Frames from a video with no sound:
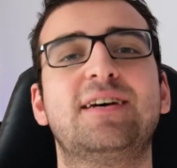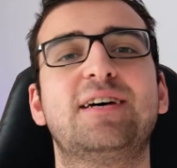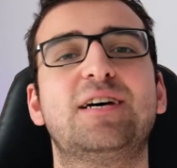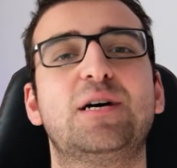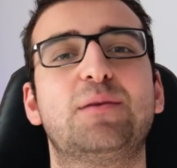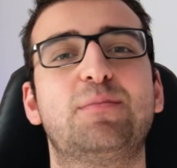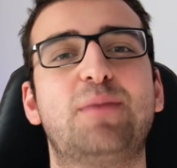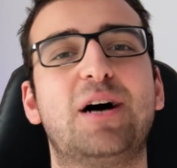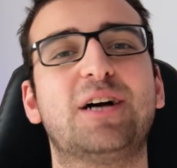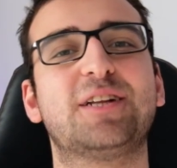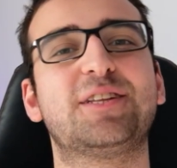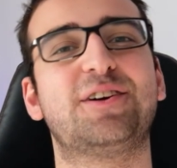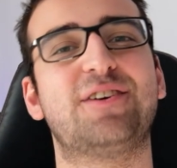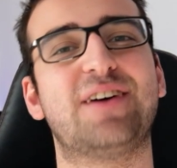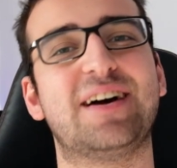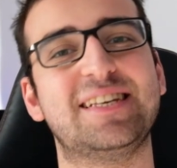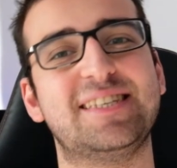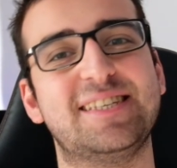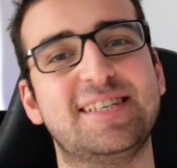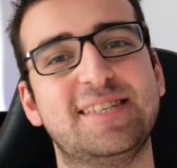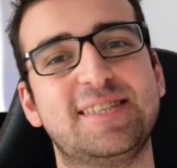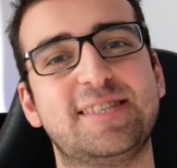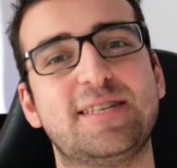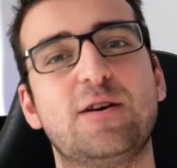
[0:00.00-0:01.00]
Among the
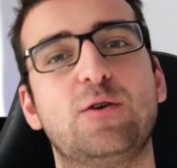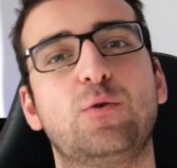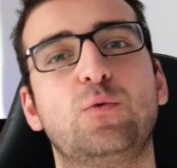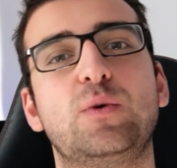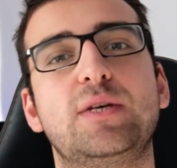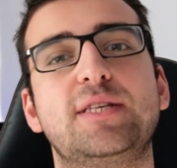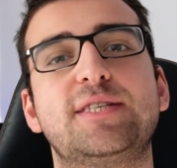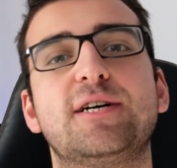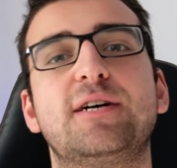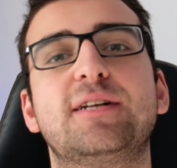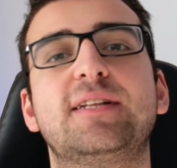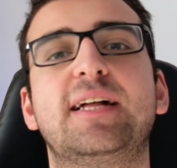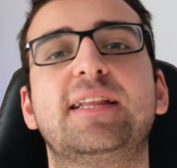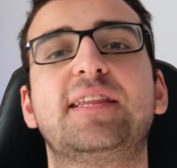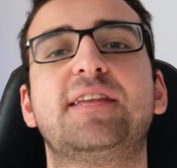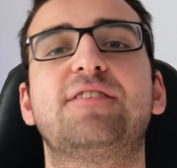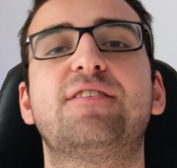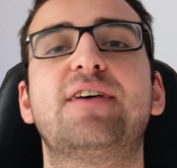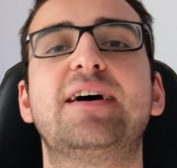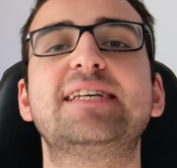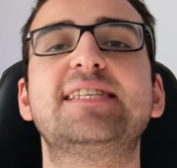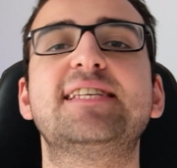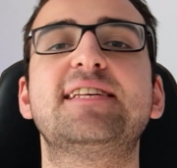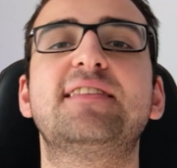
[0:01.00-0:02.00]
Ryzens, we saw that the
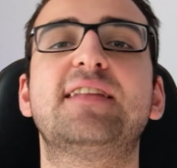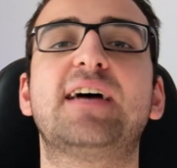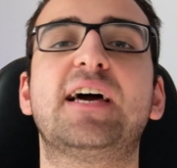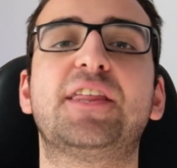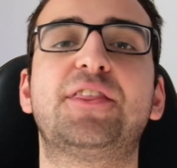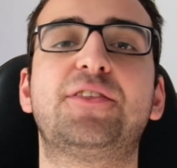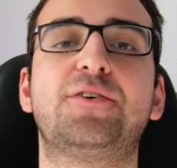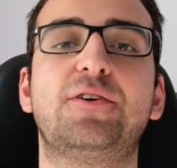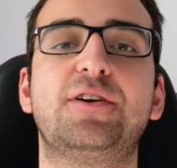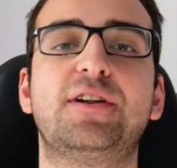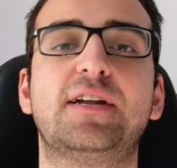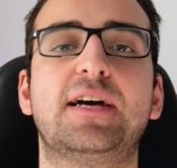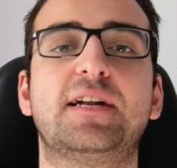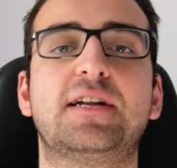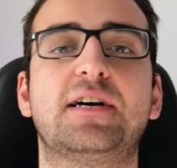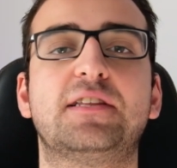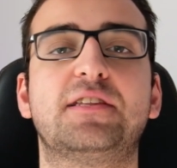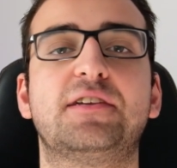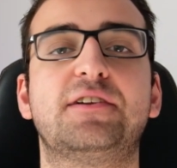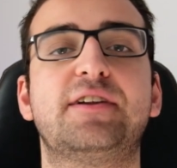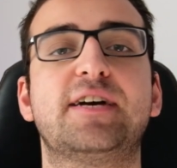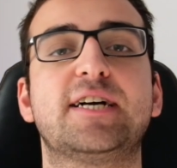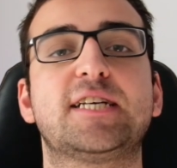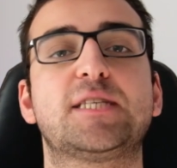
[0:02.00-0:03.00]
Ryzen 9
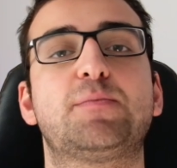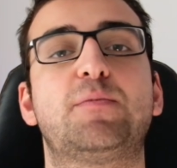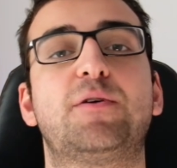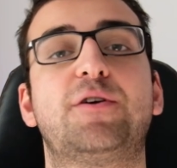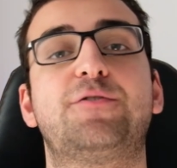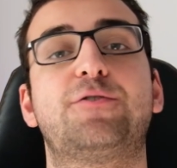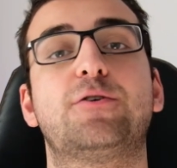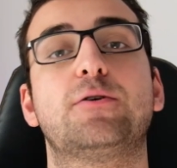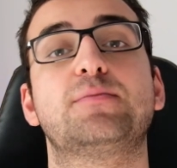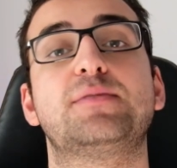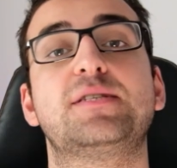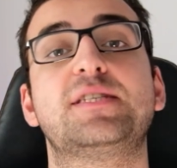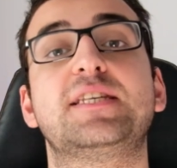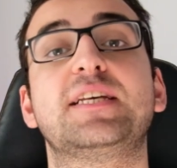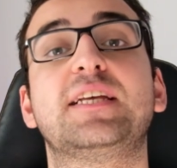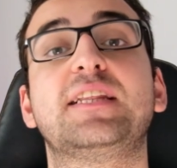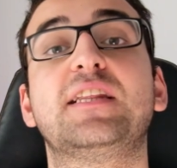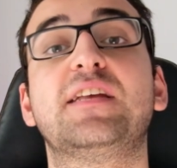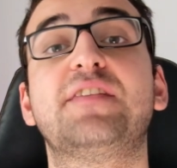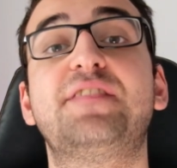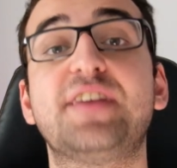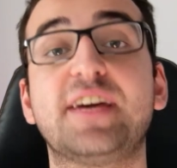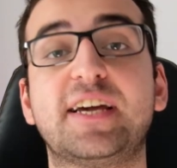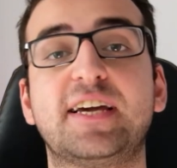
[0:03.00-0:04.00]
3900X performs
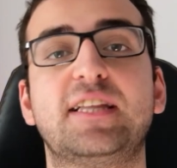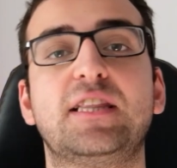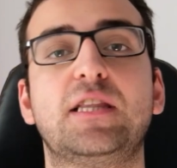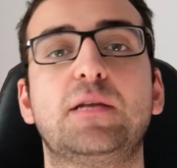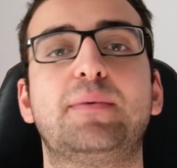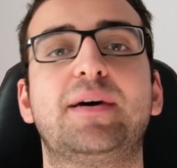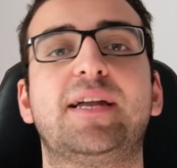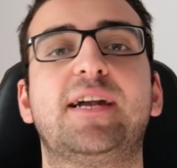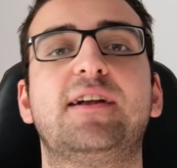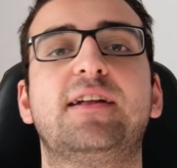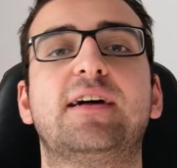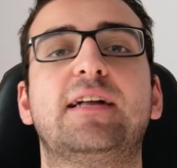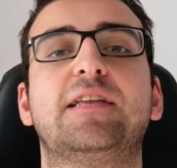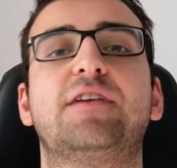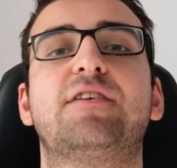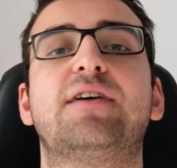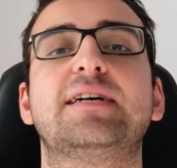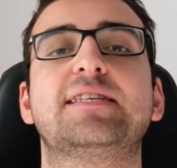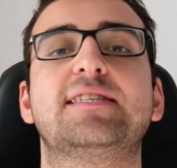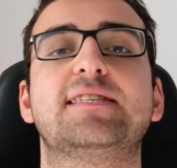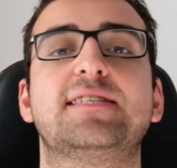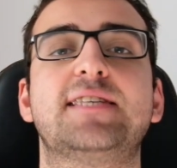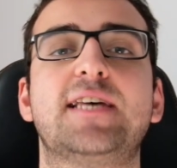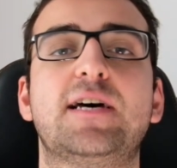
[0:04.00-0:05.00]
significantly better than the
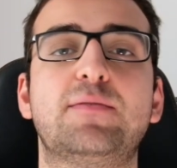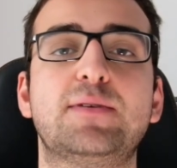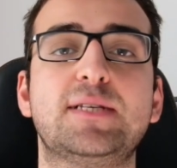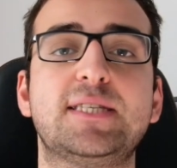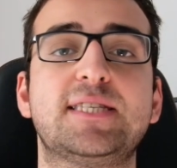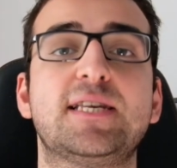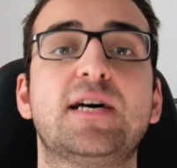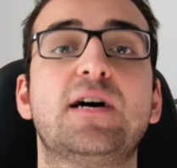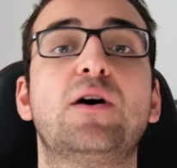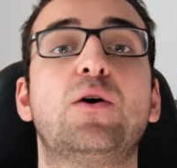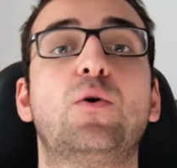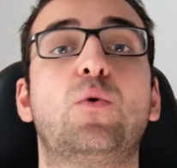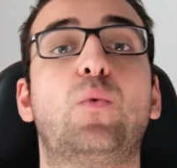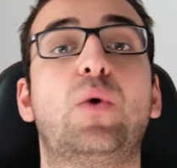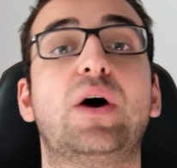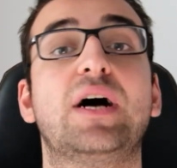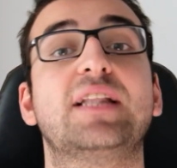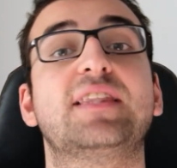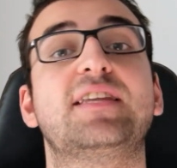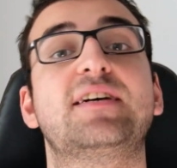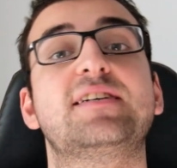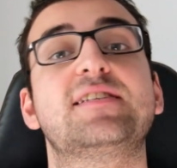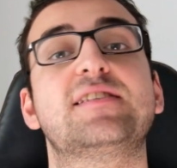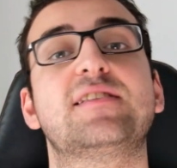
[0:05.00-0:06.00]
Ryzen 7s, while
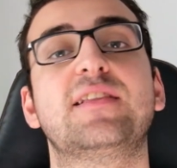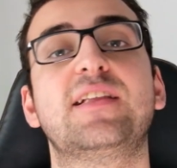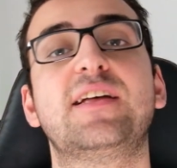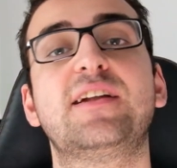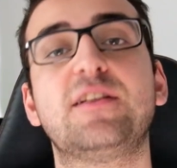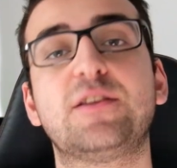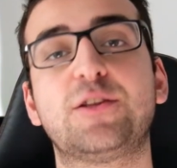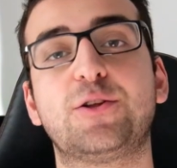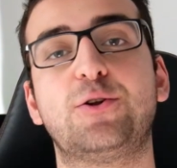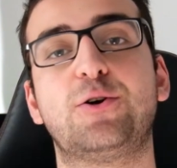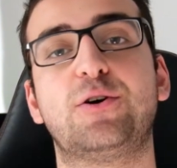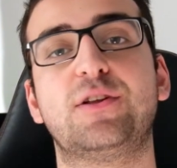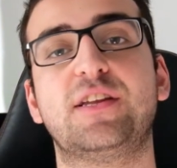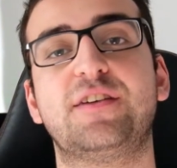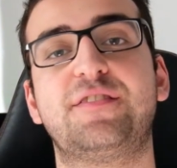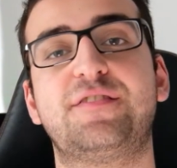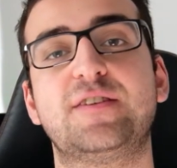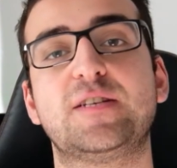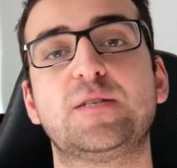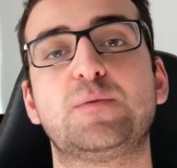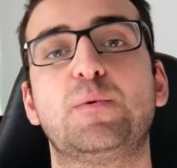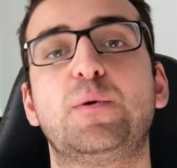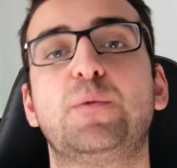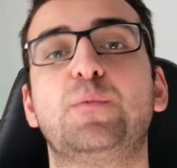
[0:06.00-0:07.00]
there's little to no
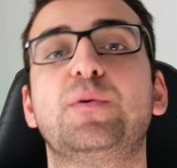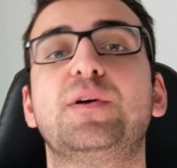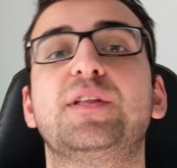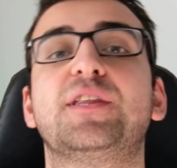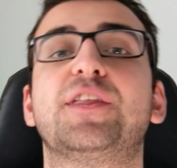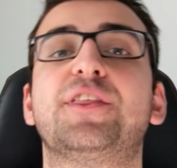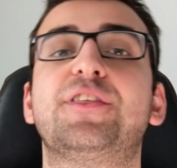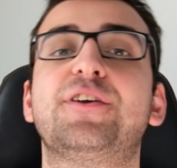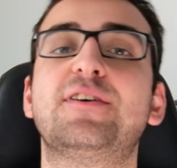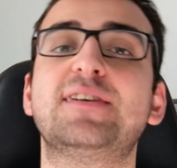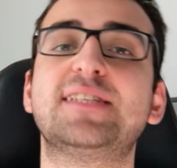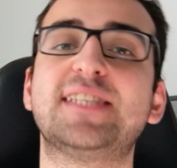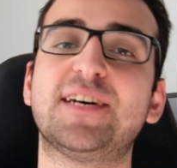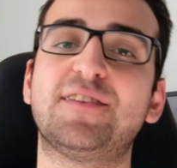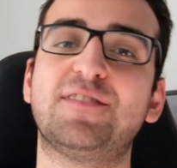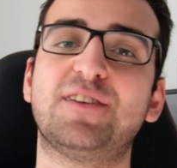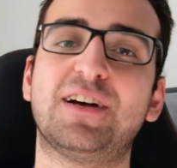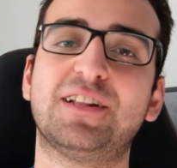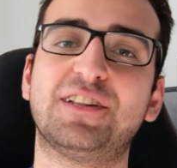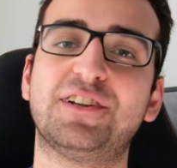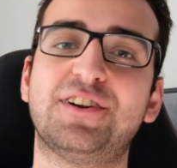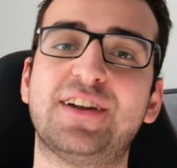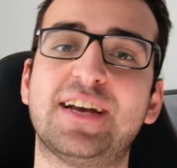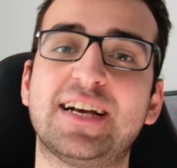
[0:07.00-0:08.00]
difference between the
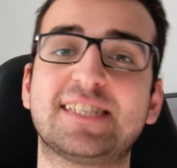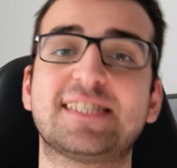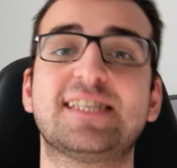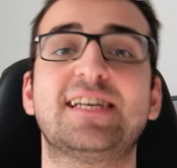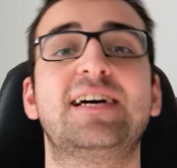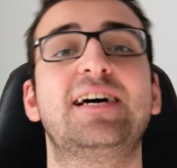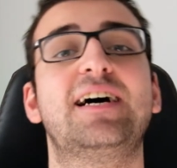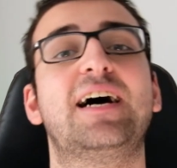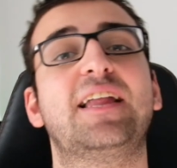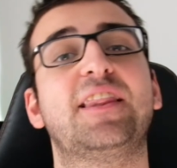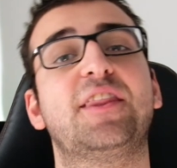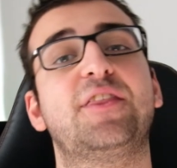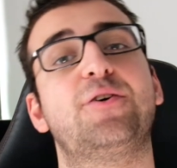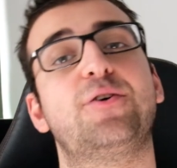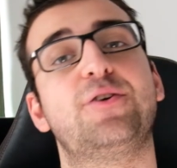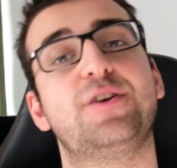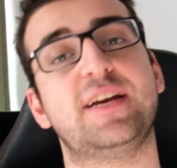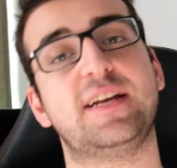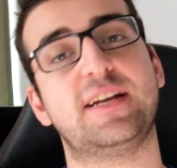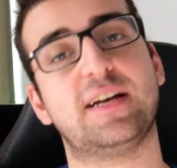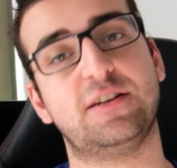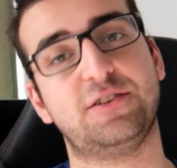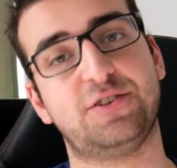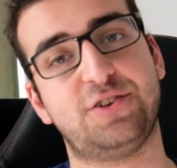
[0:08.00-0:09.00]
3700X and the
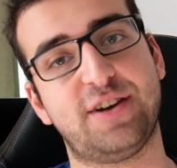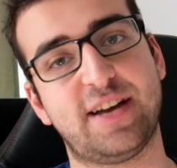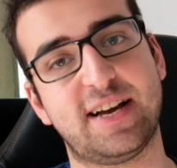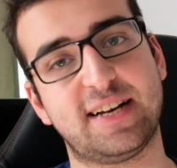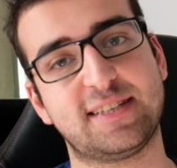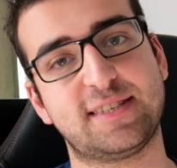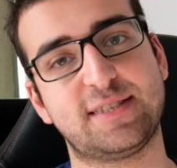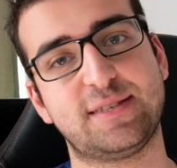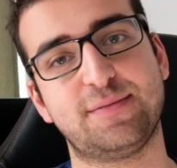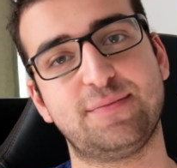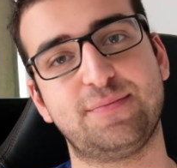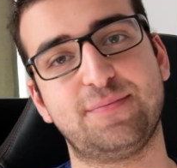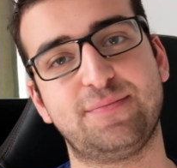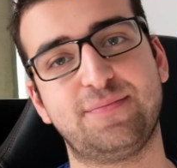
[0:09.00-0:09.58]
3800X.